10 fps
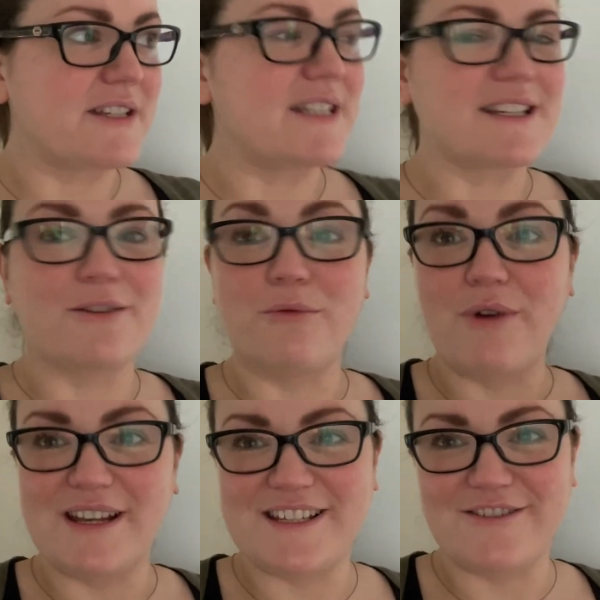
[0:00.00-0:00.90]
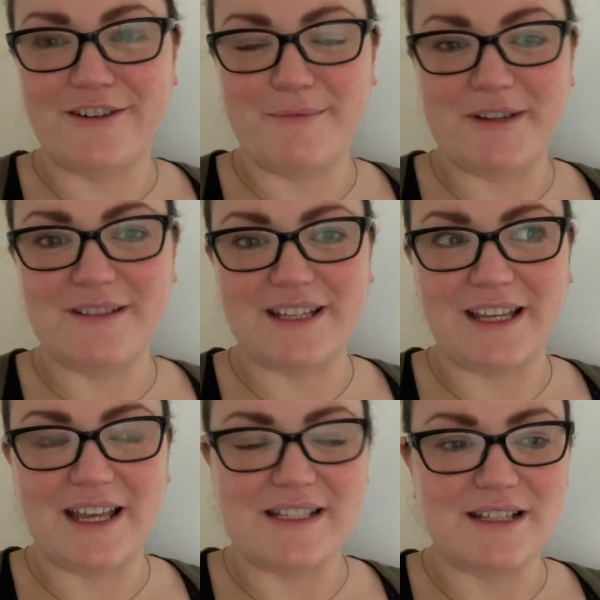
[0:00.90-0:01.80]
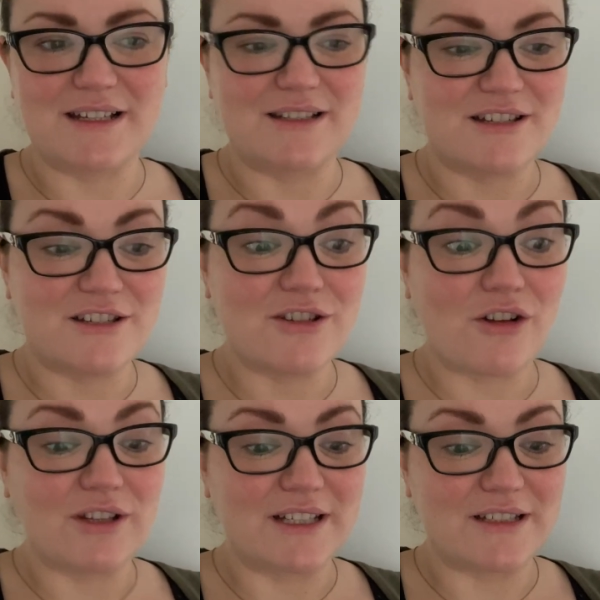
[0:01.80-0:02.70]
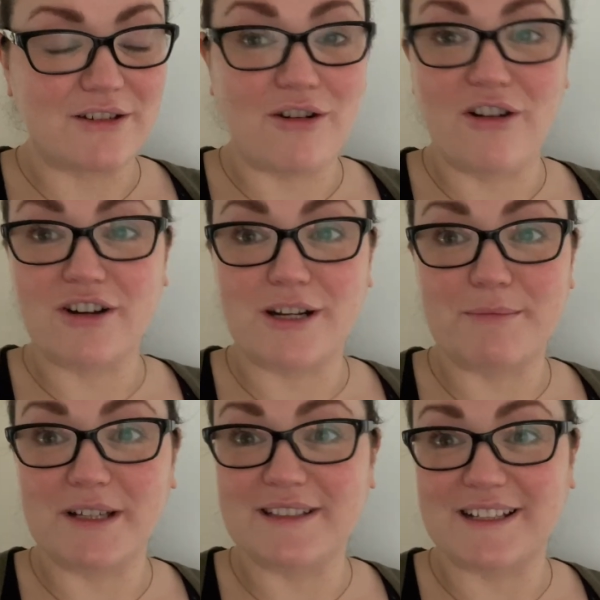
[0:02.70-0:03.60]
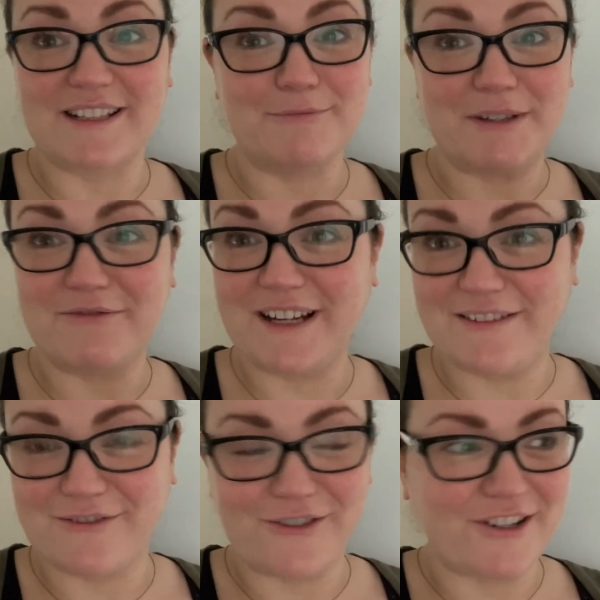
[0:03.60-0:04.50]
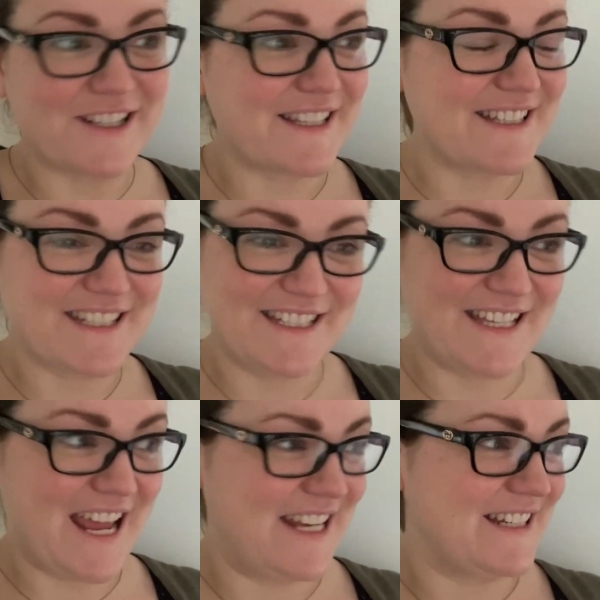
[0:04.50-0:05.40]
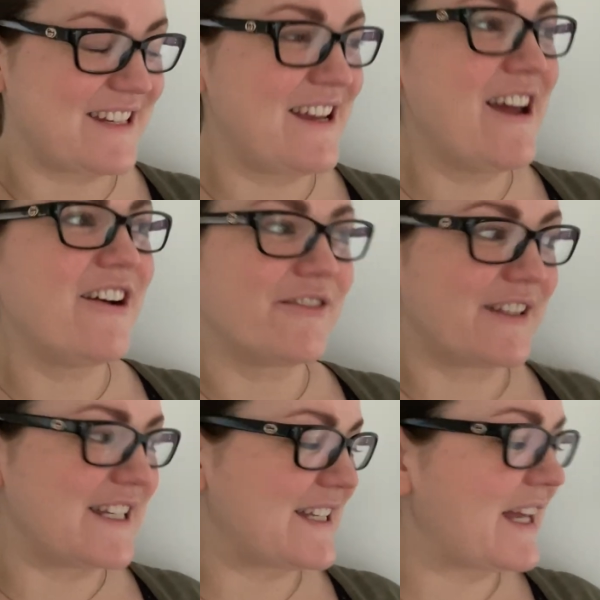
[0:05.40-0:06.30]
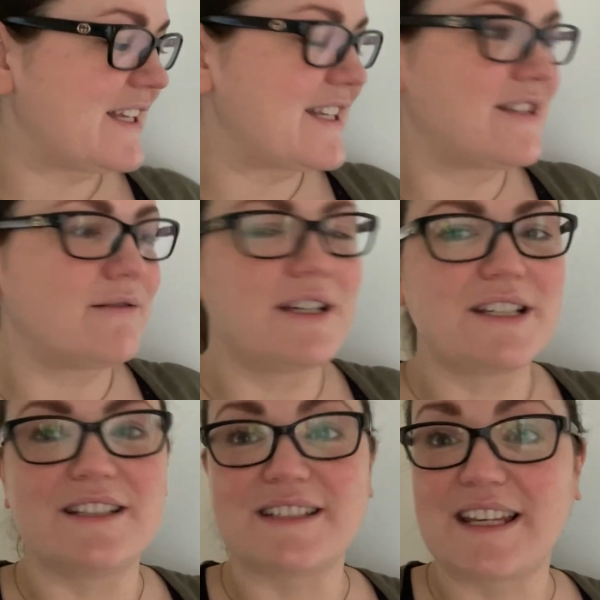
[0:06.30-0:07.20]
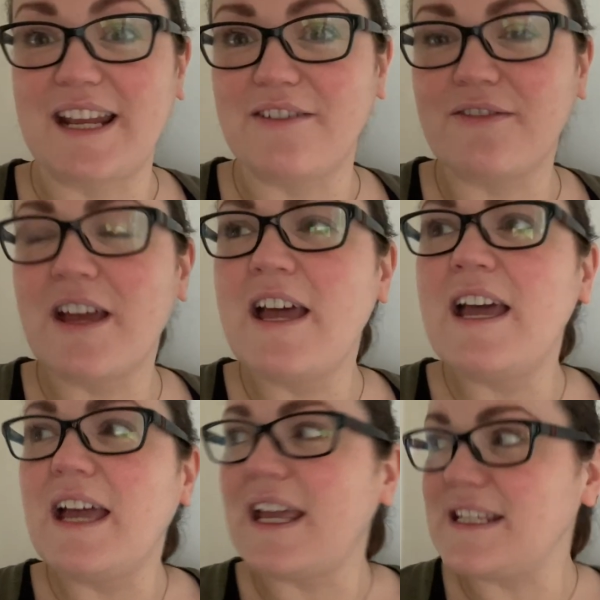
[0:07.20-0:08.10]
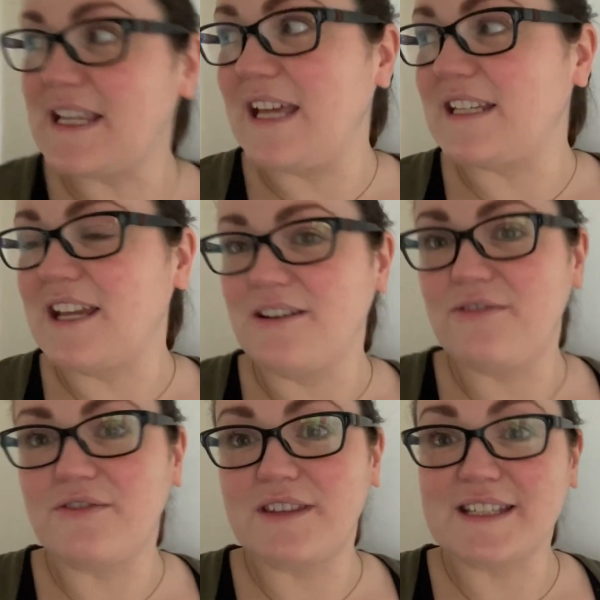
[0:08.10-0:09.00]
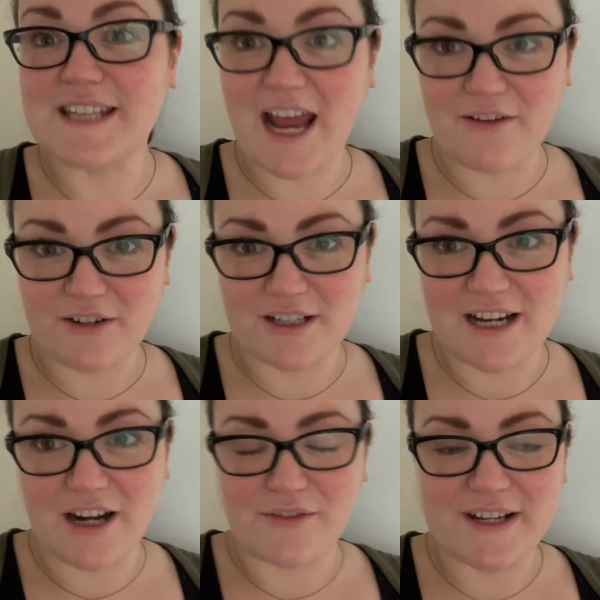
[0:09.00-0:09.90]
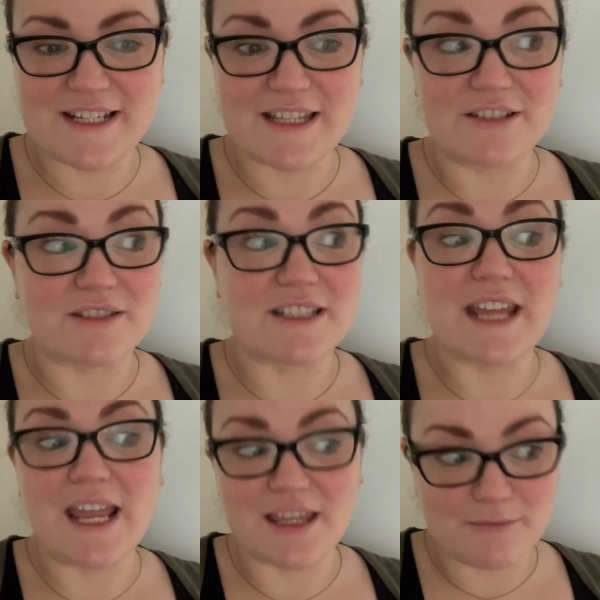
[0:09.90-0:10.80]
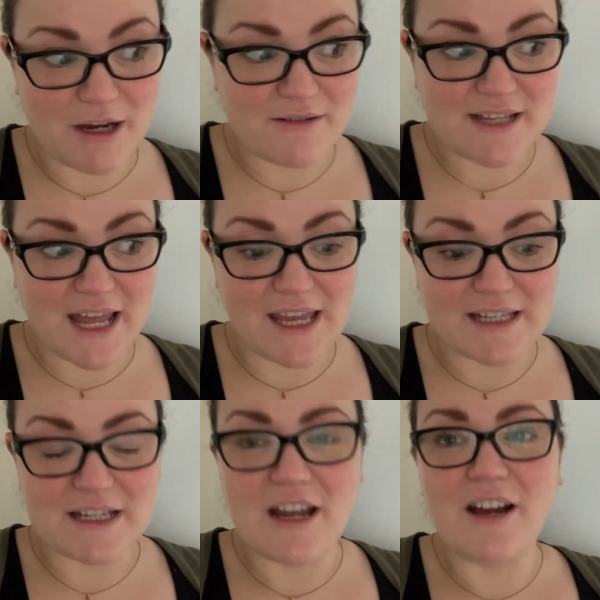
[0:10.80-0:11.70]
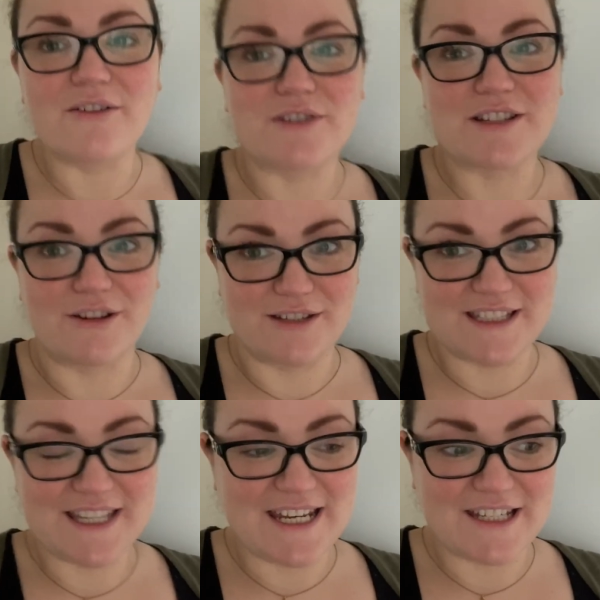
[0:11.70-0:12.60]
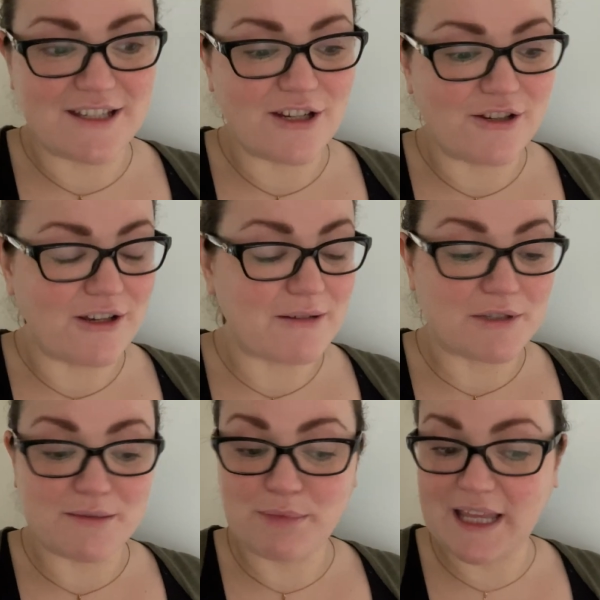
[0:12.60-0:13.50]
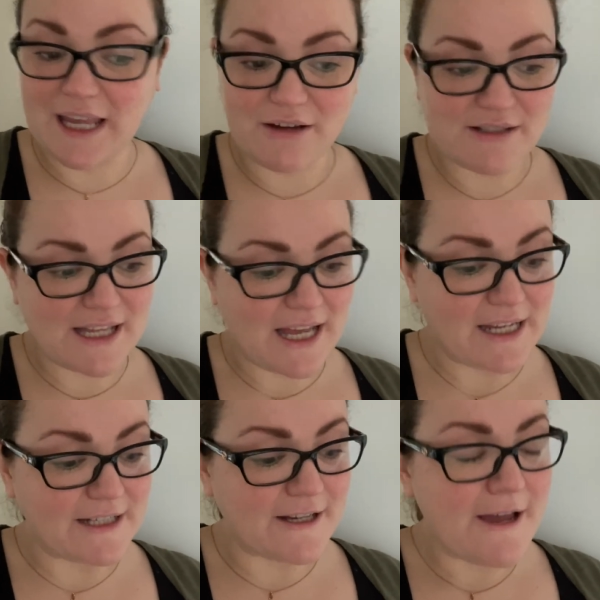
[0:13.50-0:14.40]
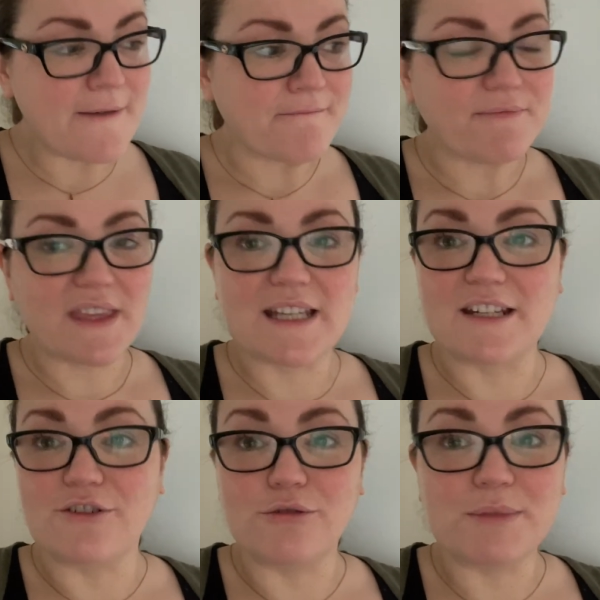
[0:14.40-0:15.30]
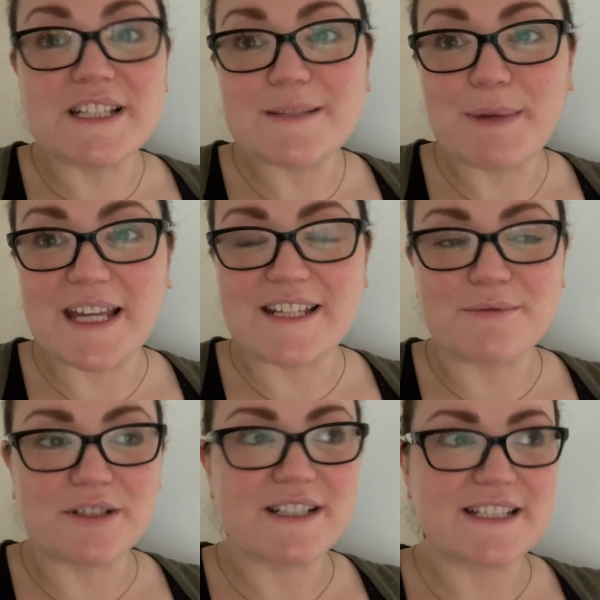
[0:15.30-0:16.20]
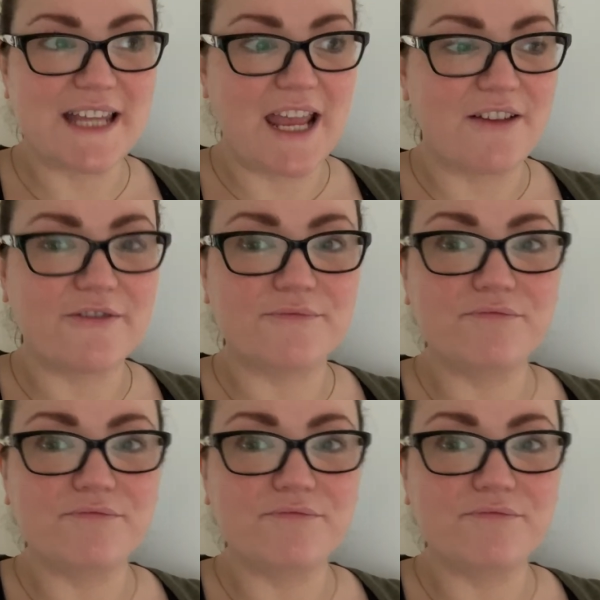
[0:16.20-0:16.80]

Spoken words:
She's in a one-story building. It's a solid concrete building. It'll be reinforced. It's designed for these kind of situations. And if the staff are nervous, they'll just take them outside for as long as they need to and just play outside in an open space where it's safe.